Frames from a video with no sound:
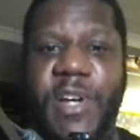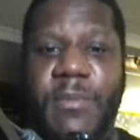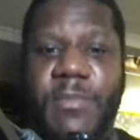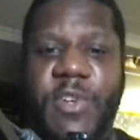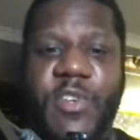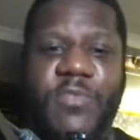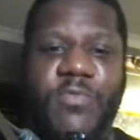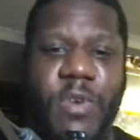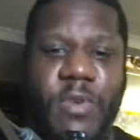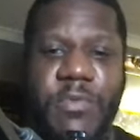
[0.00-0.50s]

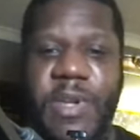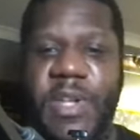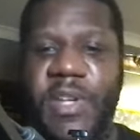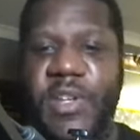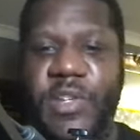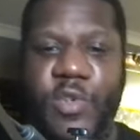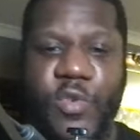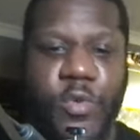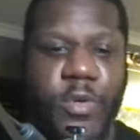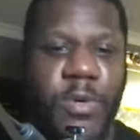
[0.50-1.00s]
because what we're going to
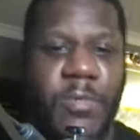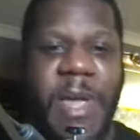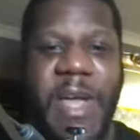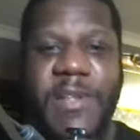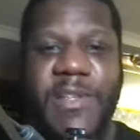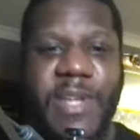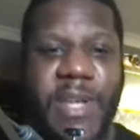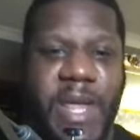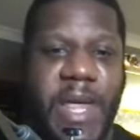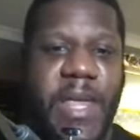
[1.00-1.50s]
talk about
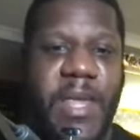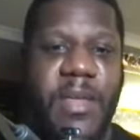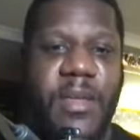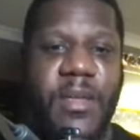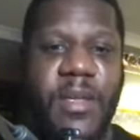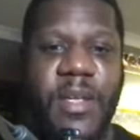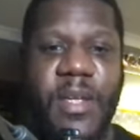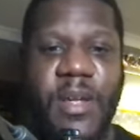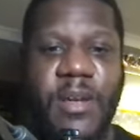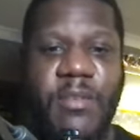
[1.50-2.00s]
today,
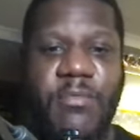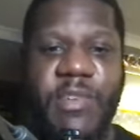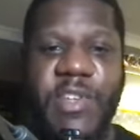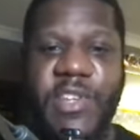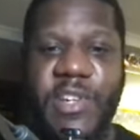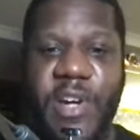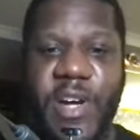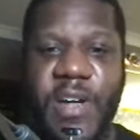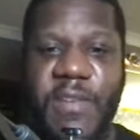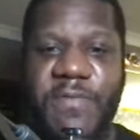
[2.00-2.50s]
which
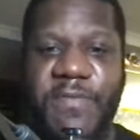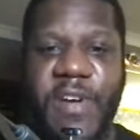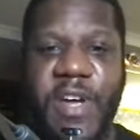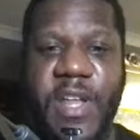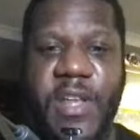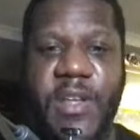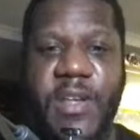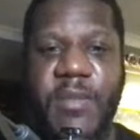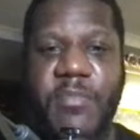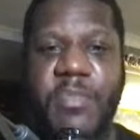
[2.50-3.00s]
I
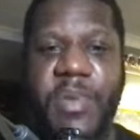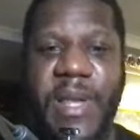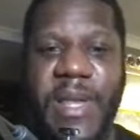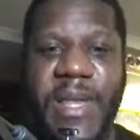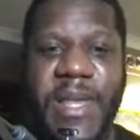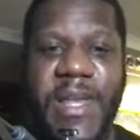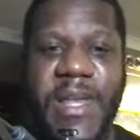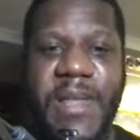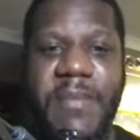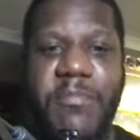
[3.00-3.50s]
find
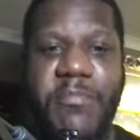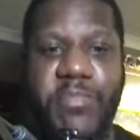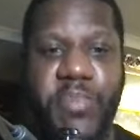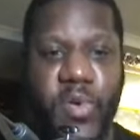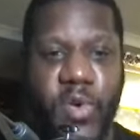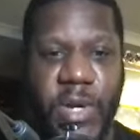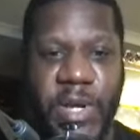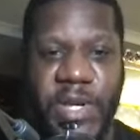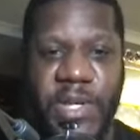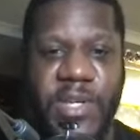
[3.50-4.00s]
completely
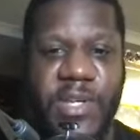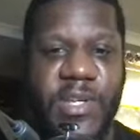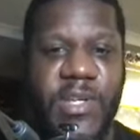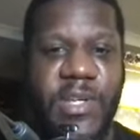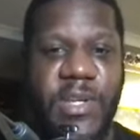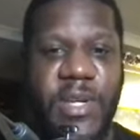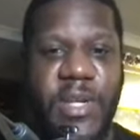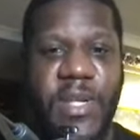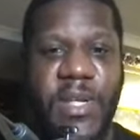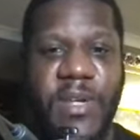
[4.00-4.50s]
bullish
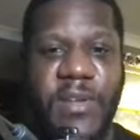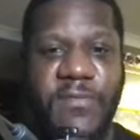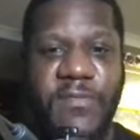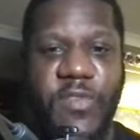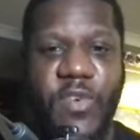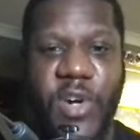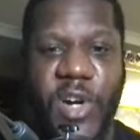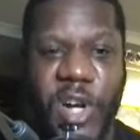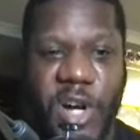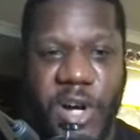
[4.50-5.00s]

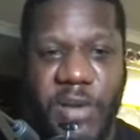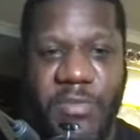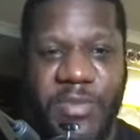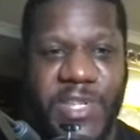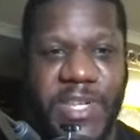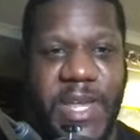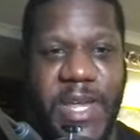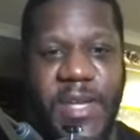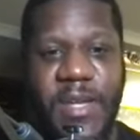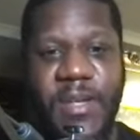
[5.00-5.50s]
for
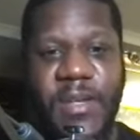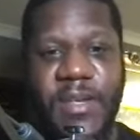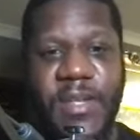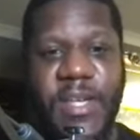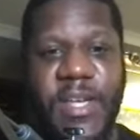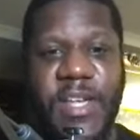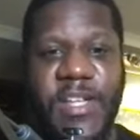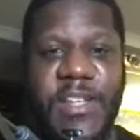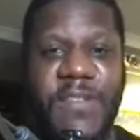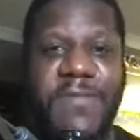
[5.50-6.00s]
OPSEC,
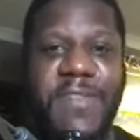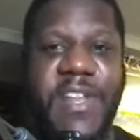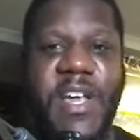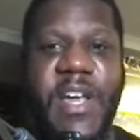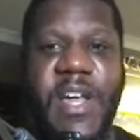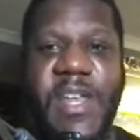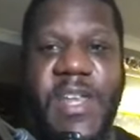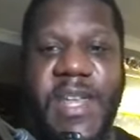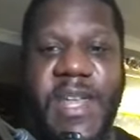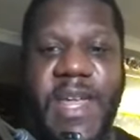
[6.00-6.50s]
and something that I
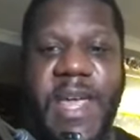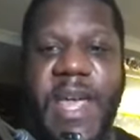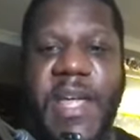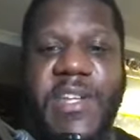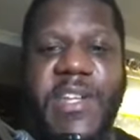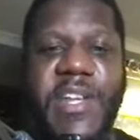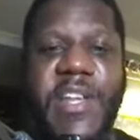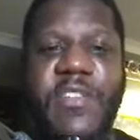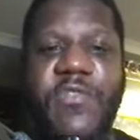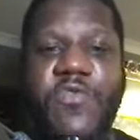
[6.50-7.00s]
didn't
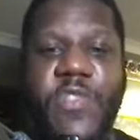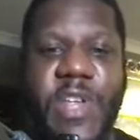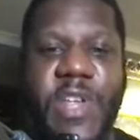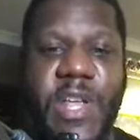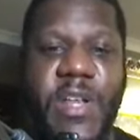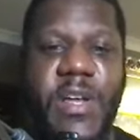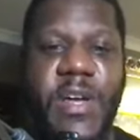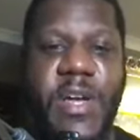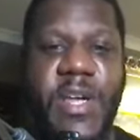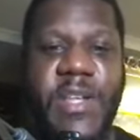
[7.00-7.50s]
actually
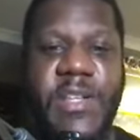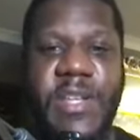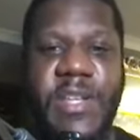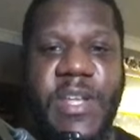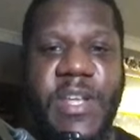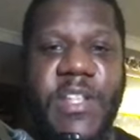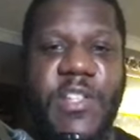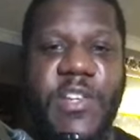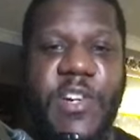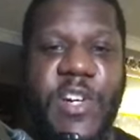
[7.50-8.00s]
realize
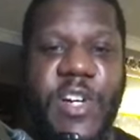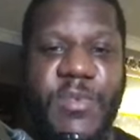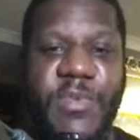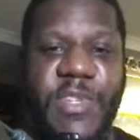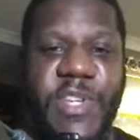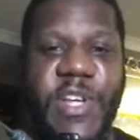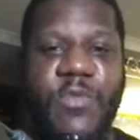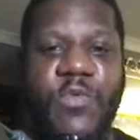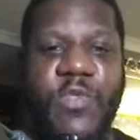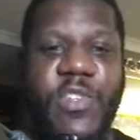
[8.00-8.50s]
that
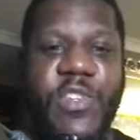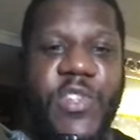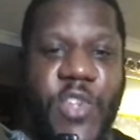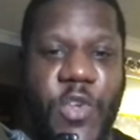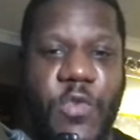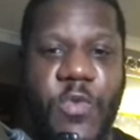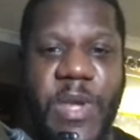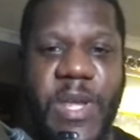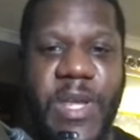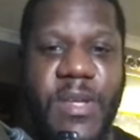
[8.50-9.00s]
OPSEC was
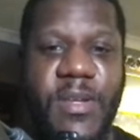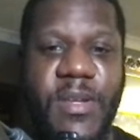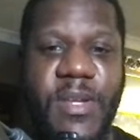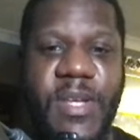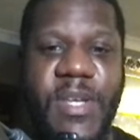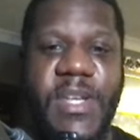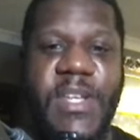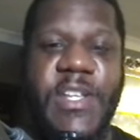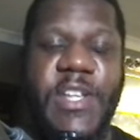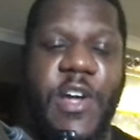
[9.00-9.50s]
doing,
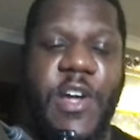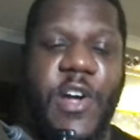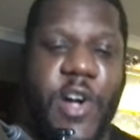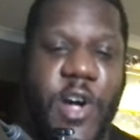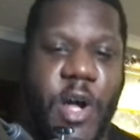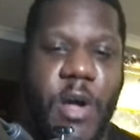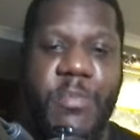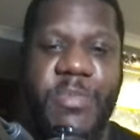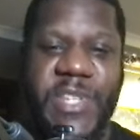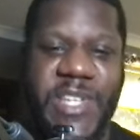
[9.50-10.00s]
is that
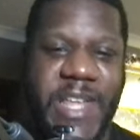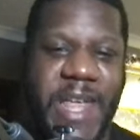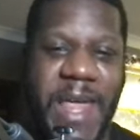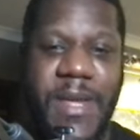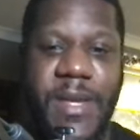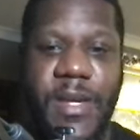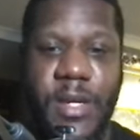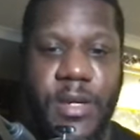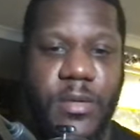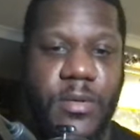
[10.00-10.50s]

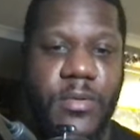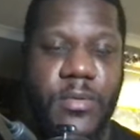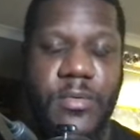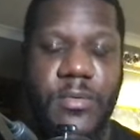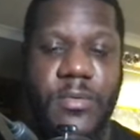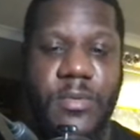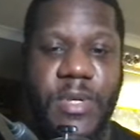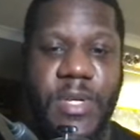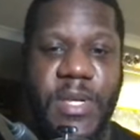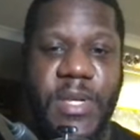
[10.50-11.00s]
OPSEC
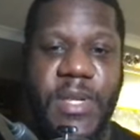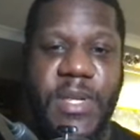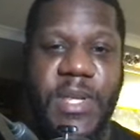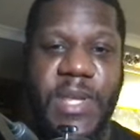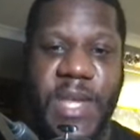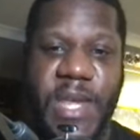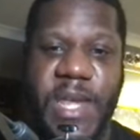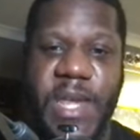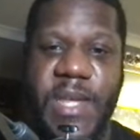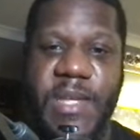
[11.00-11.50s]

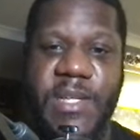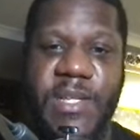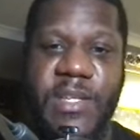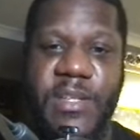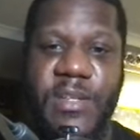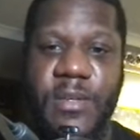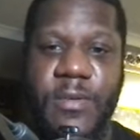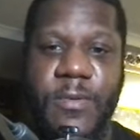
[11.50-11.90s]
is